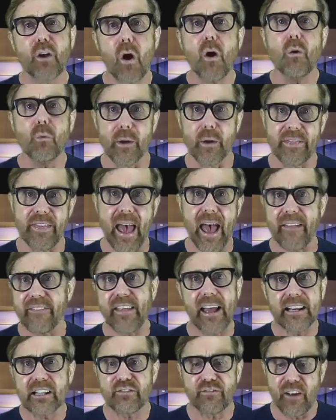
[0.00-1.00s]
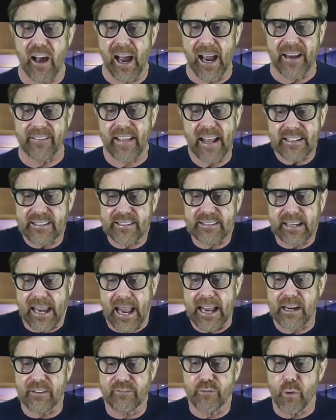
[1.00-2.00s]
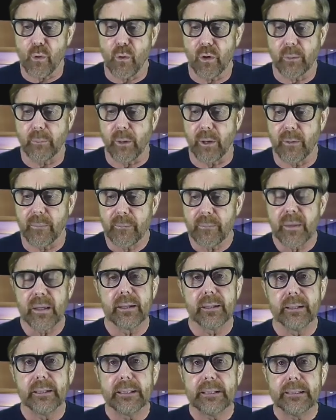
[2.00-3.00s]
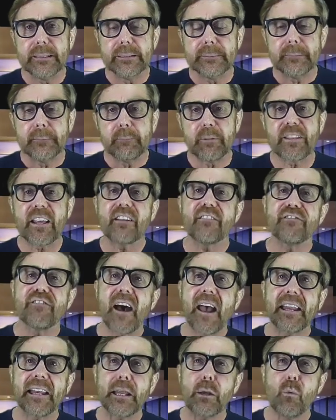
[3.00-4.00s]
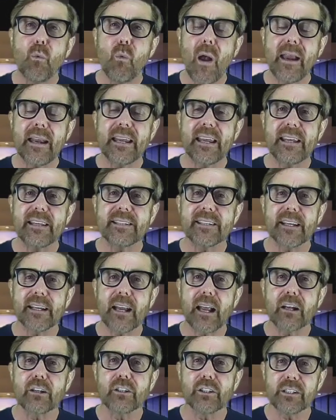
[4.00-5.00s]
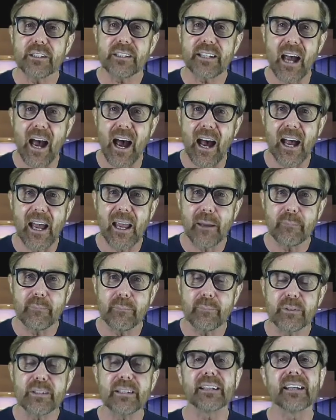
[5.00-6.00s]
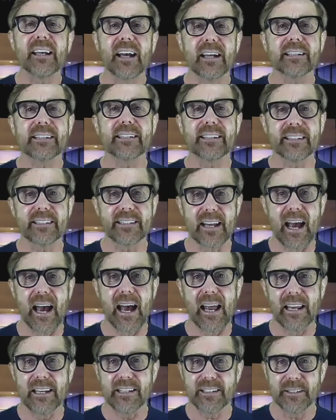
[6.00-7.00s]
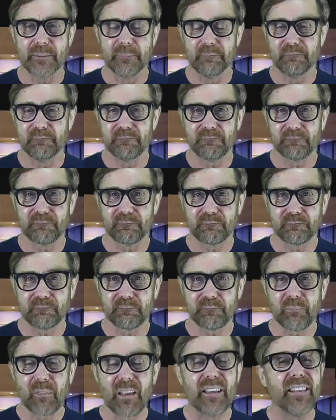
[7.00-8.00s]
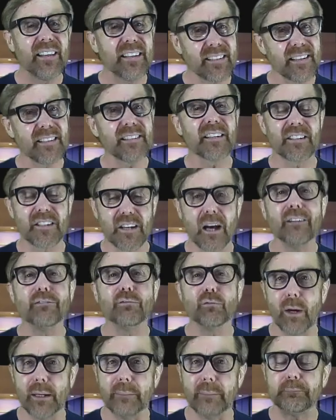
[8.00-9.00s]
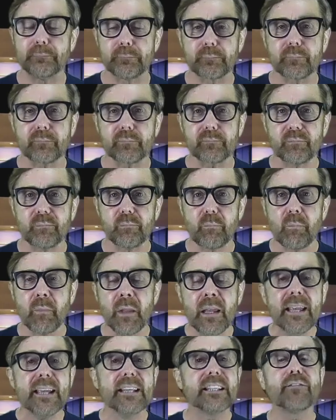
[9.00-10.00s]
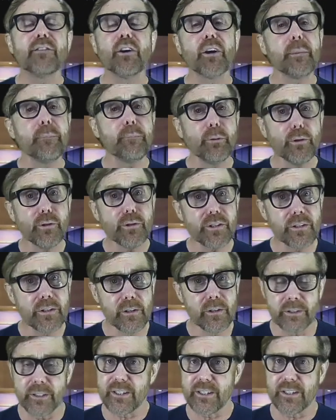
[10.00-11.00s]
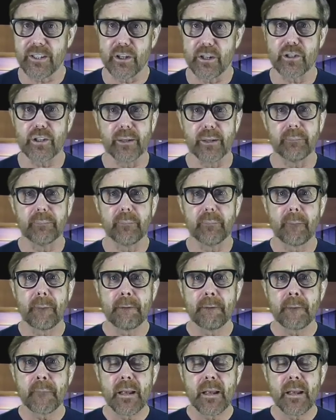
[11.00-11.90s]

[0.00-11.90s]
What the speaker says: Then go with that. That's fine. That's kind of normal. But then finally, when is it a good time to cut the ties? This is a tough one. It's a very personal decision.